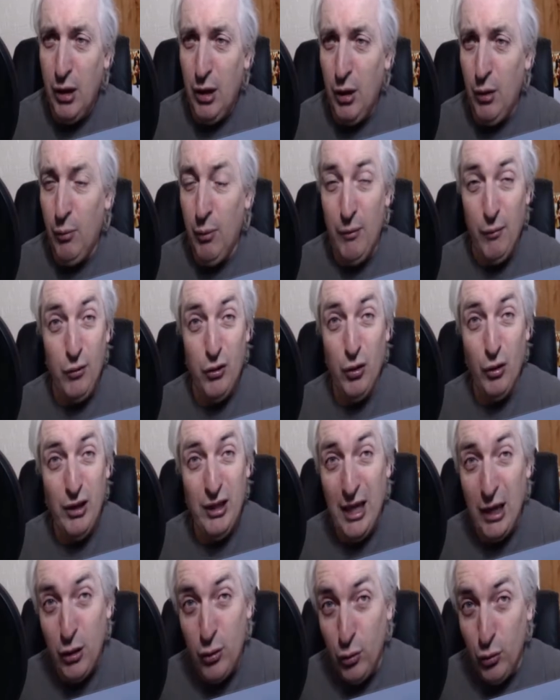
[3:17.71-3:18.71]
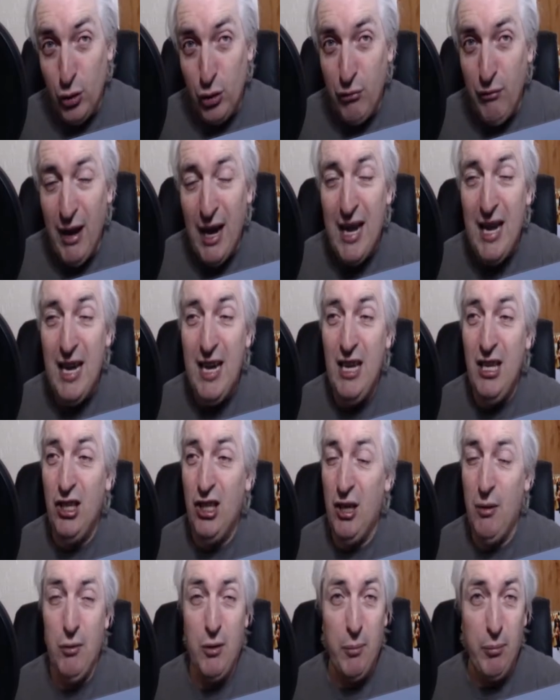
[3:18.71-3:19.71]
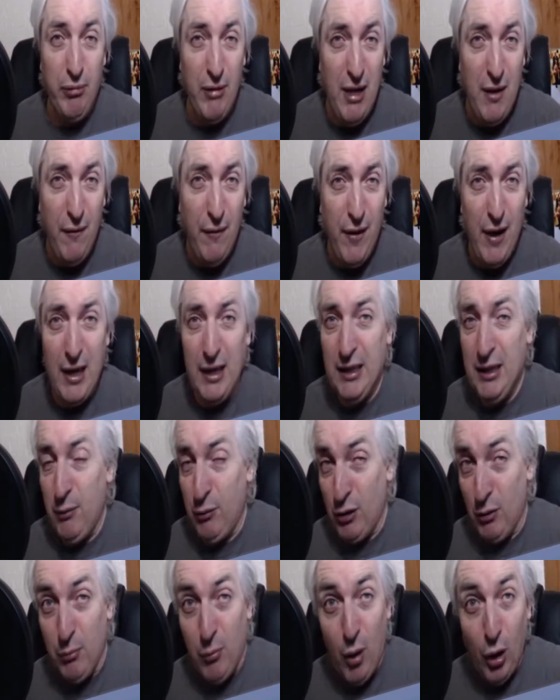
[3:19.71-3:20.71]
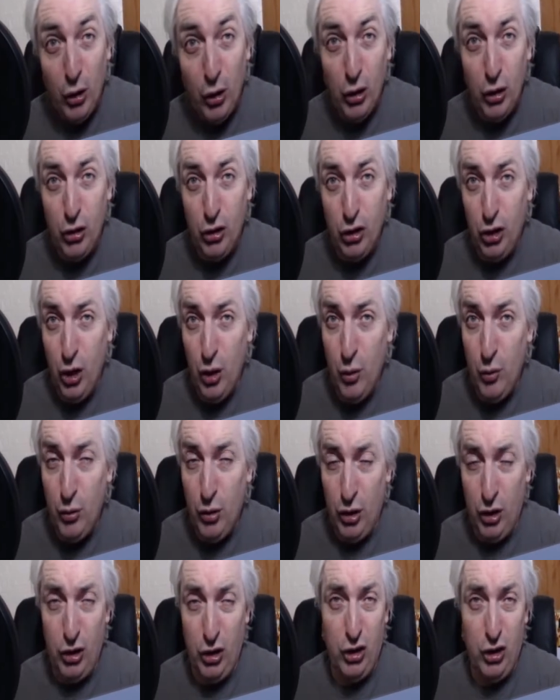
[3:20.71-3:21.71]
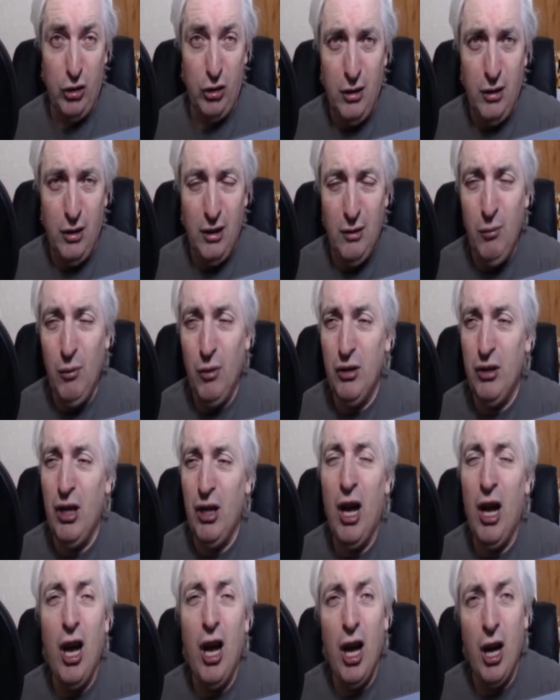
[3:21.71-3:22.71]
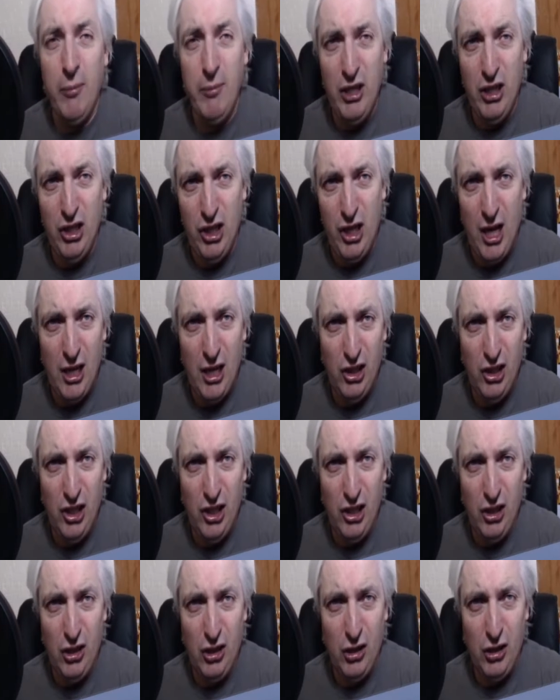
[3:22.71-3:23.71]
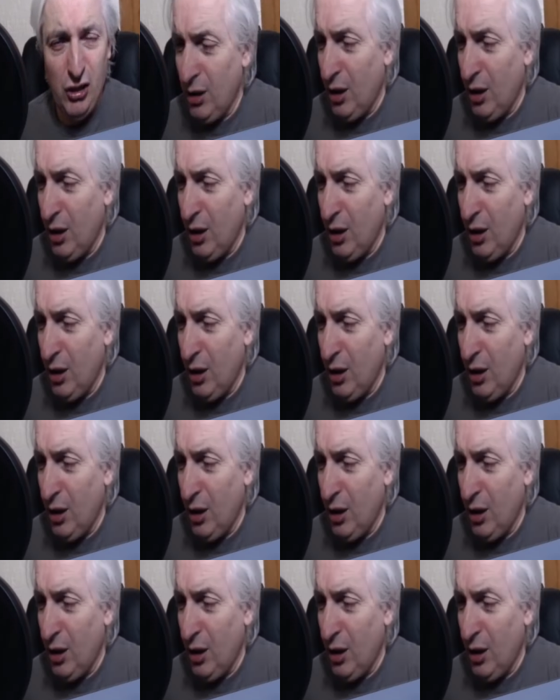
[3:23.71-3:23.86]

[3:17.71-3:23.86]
He was going to get good grades. He was a prefect. He was a model student. Didn't want to harm his chances.